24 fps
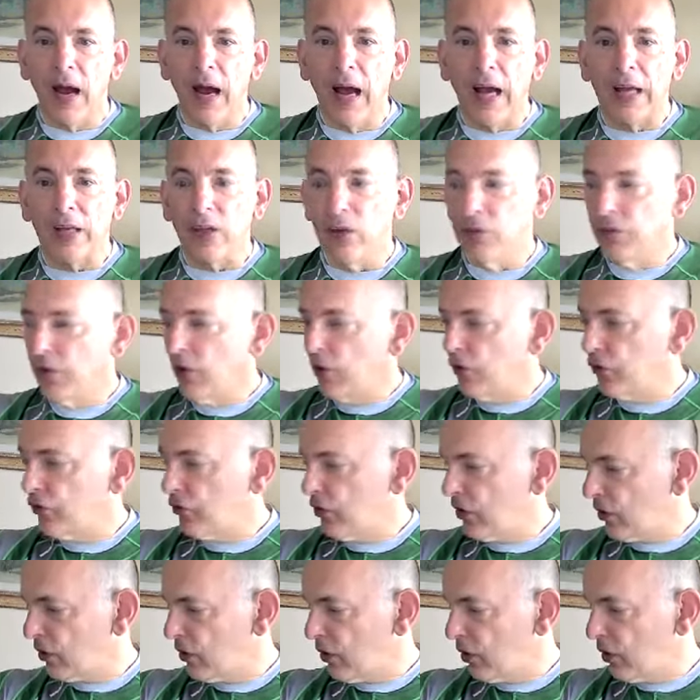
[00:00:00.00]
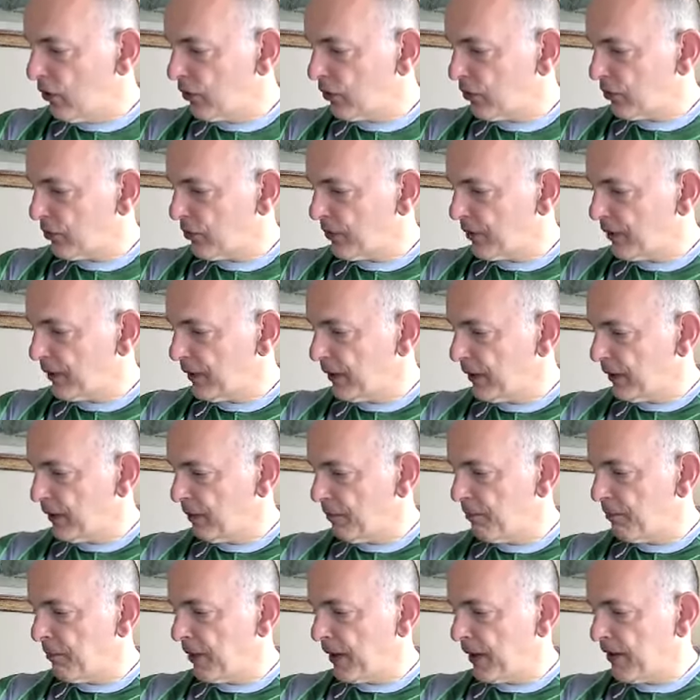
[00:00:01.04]
And you've also got the
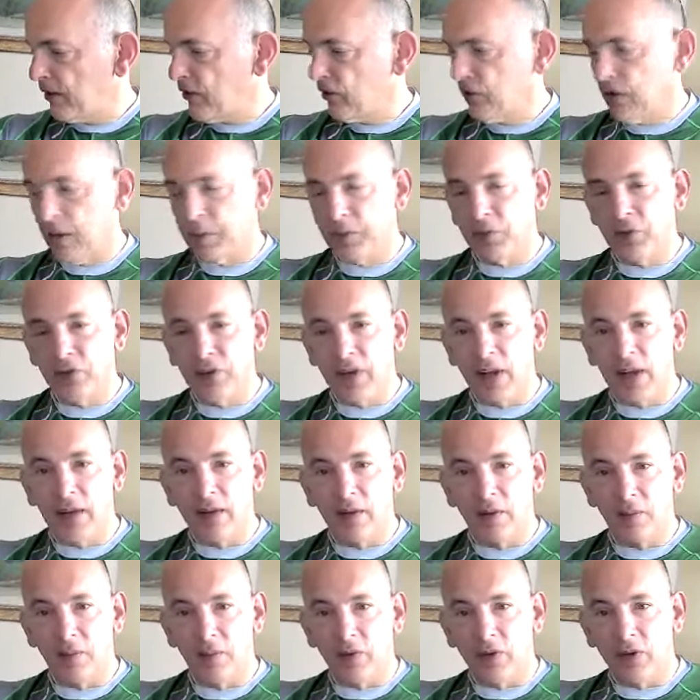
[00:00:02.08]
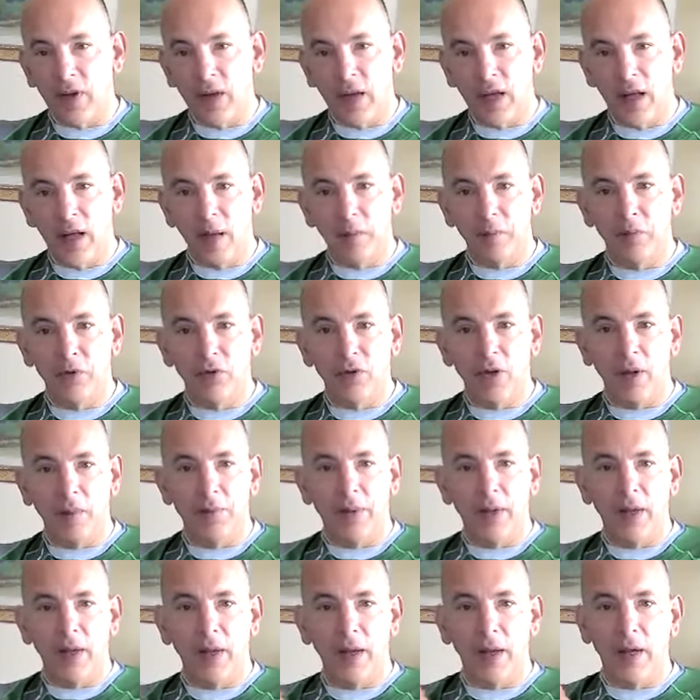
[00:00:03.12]
biceps tendon, which comes up
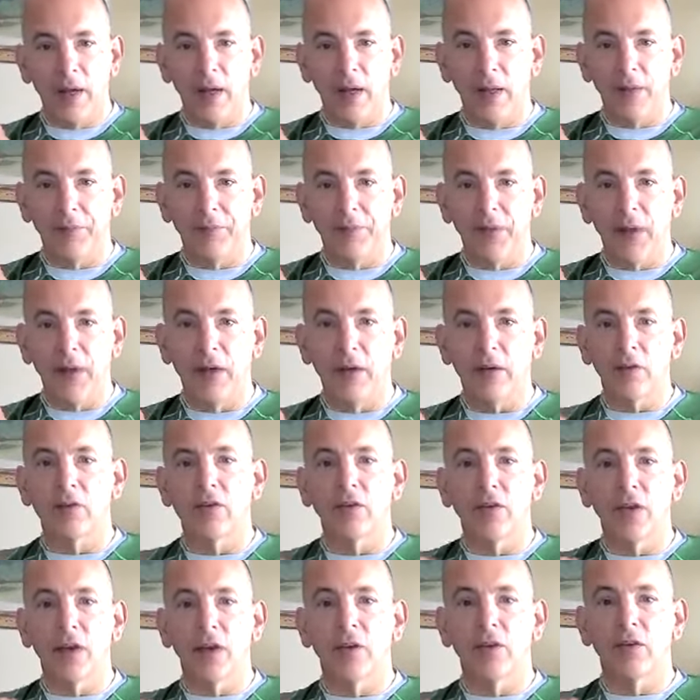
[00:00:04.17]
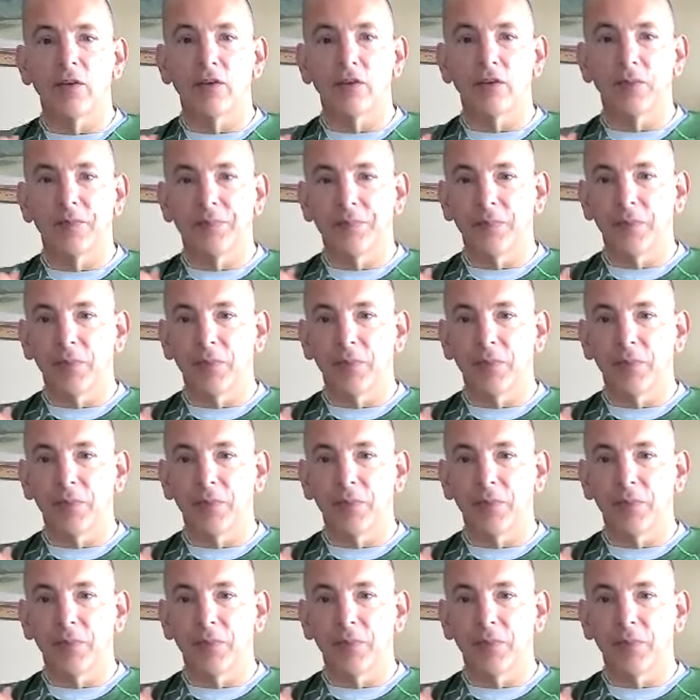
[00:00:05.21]
here and it sits